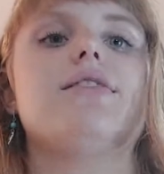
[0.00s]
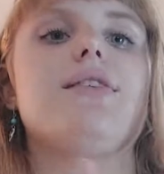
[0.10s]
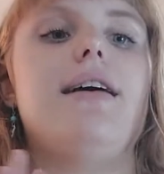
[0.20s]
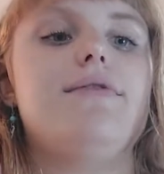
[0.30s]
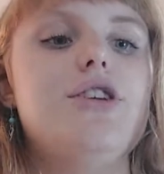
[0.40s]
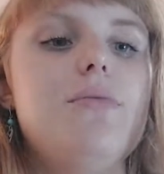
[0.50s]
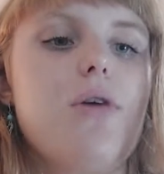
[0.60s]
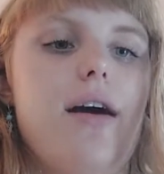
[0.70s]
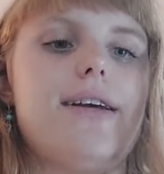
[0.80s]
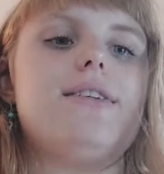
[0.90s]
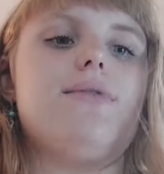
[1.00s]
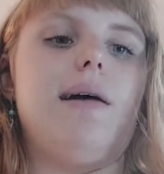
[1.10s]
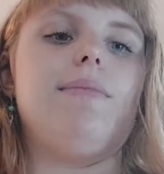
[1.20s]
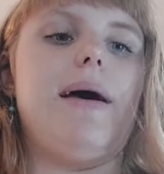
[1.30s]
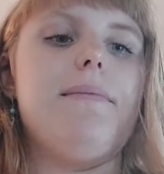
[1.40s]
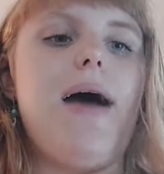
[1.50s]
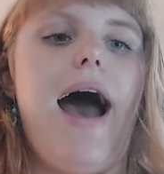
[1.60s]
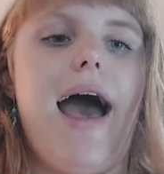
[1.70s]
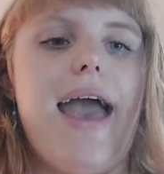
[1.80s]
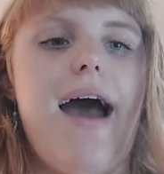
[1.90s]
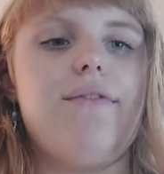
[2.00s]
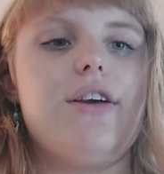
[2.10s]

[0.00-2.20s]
So I have two products from them. I have